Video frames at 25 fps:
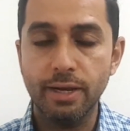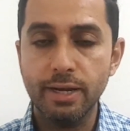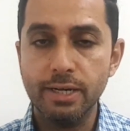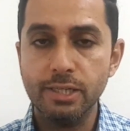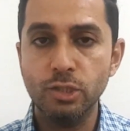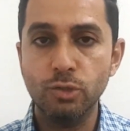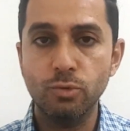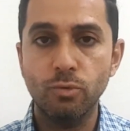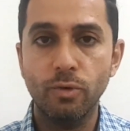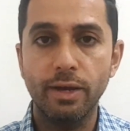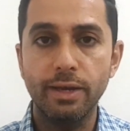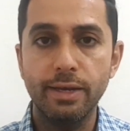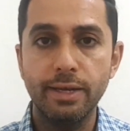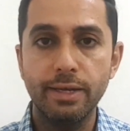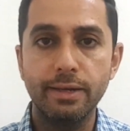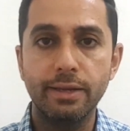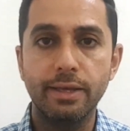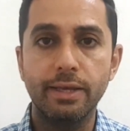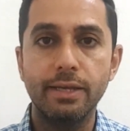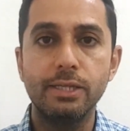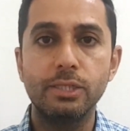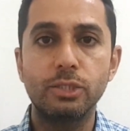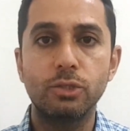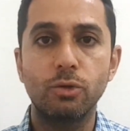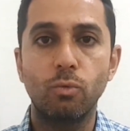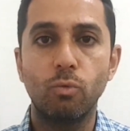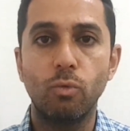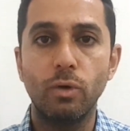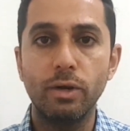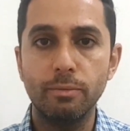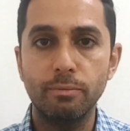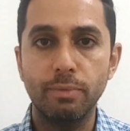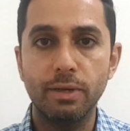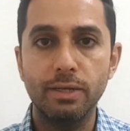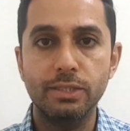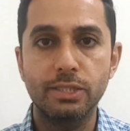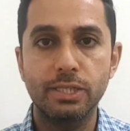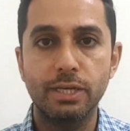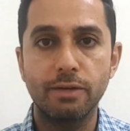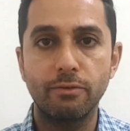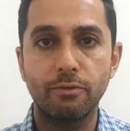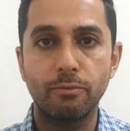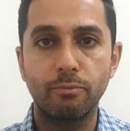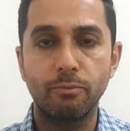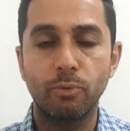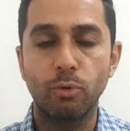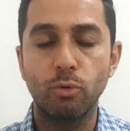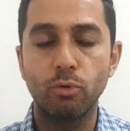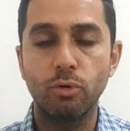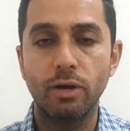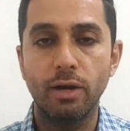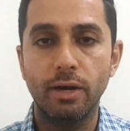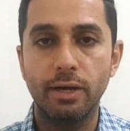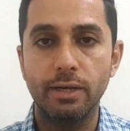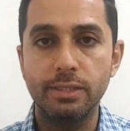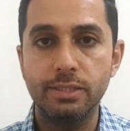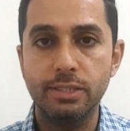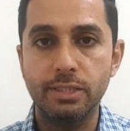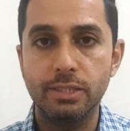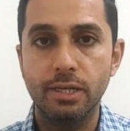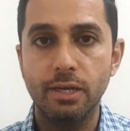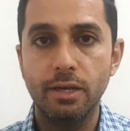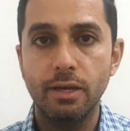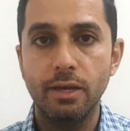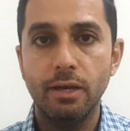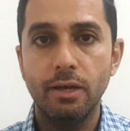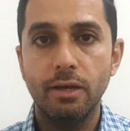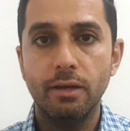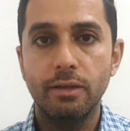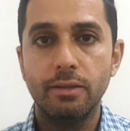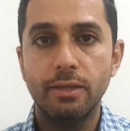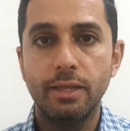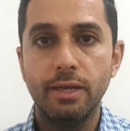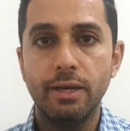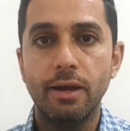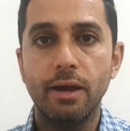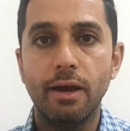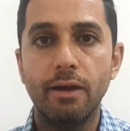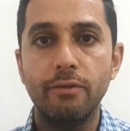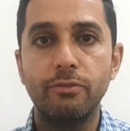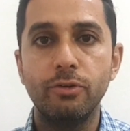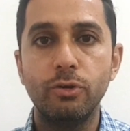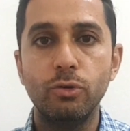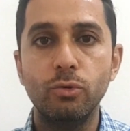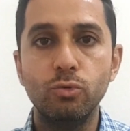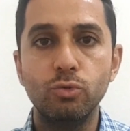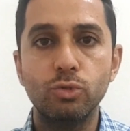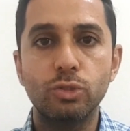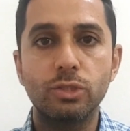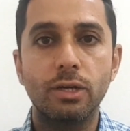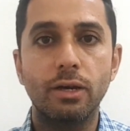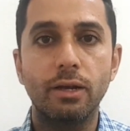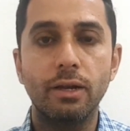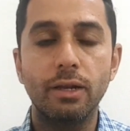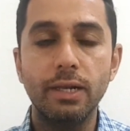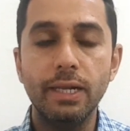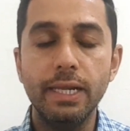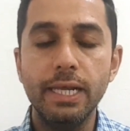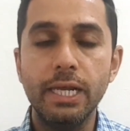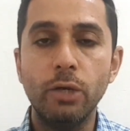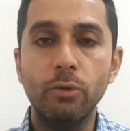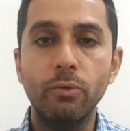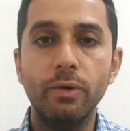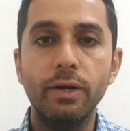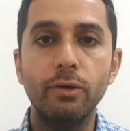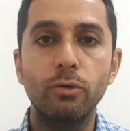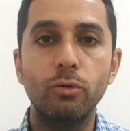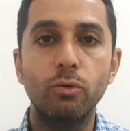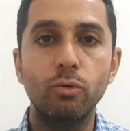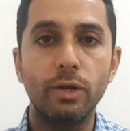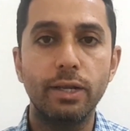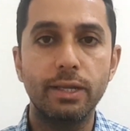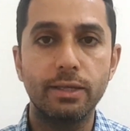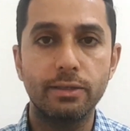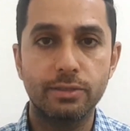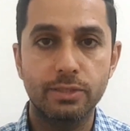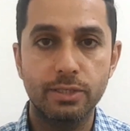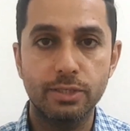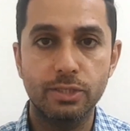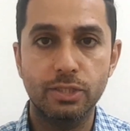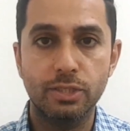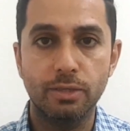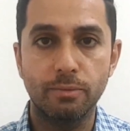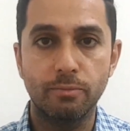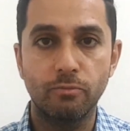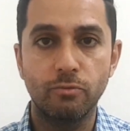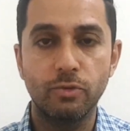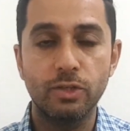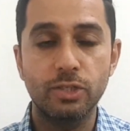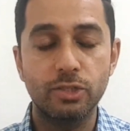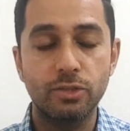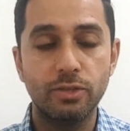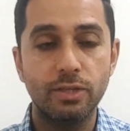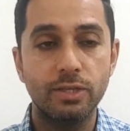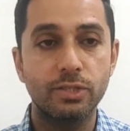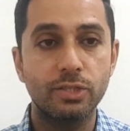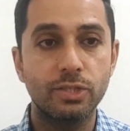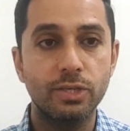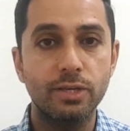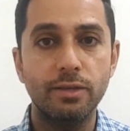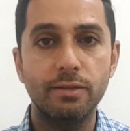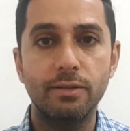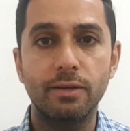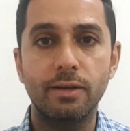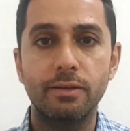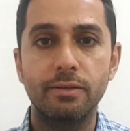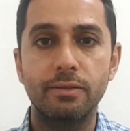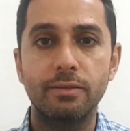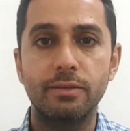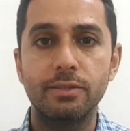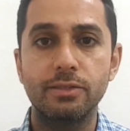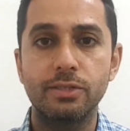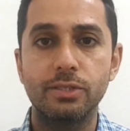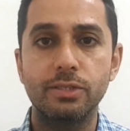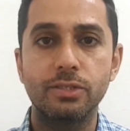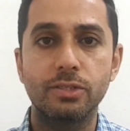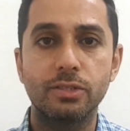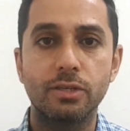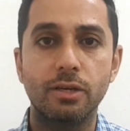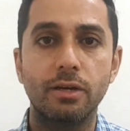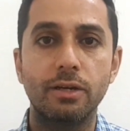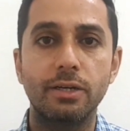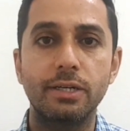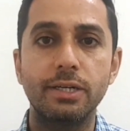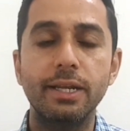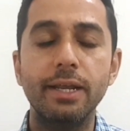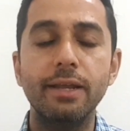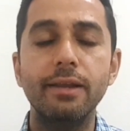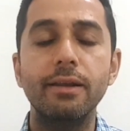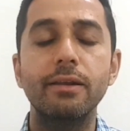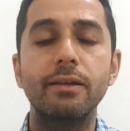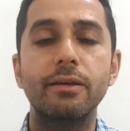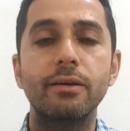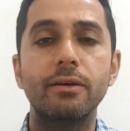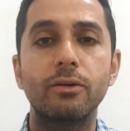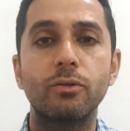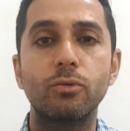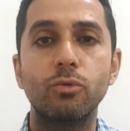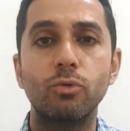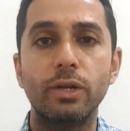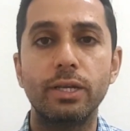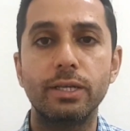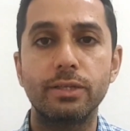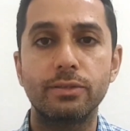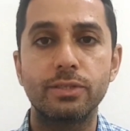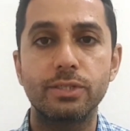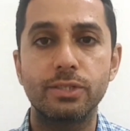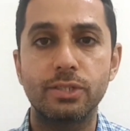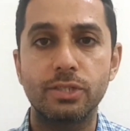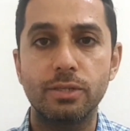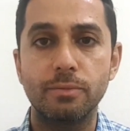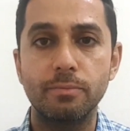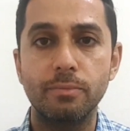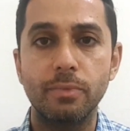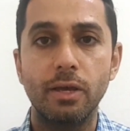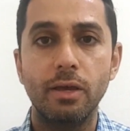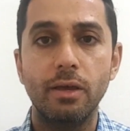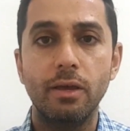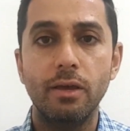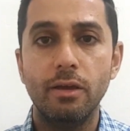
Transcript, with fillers: That's why in case of OnePlus 7 Pro guys, they have used a liquid cooling system, which they say that this is a 10-layer cooling system